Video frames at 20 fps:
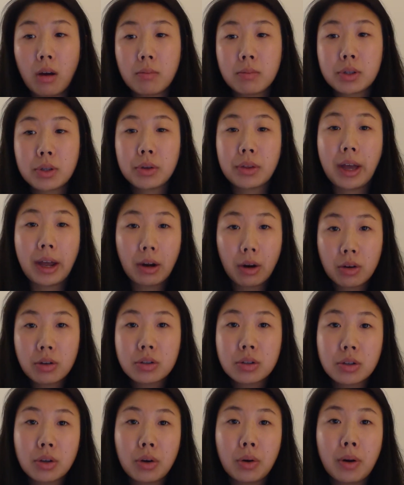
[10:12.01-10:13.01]
So that
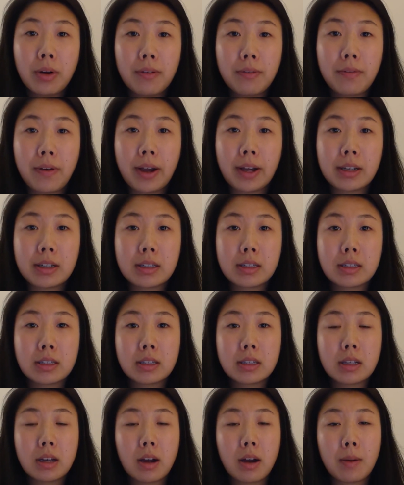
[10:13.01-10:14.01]
also
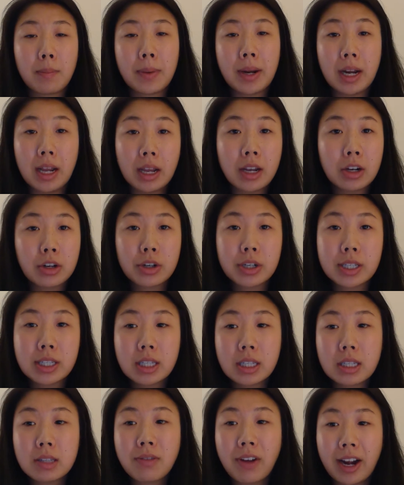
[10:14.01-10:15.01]
affects and
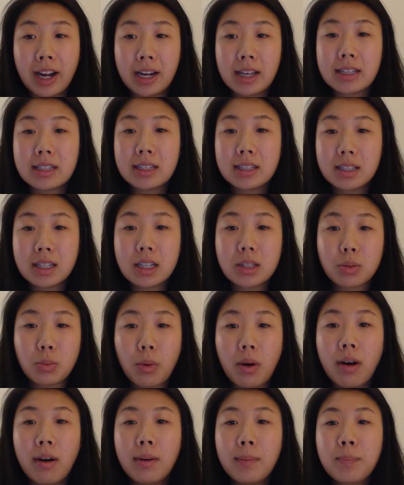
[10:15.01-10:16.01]
increases finances as
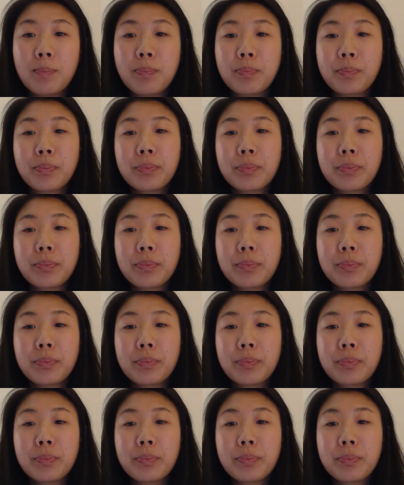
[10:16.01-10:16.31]
well.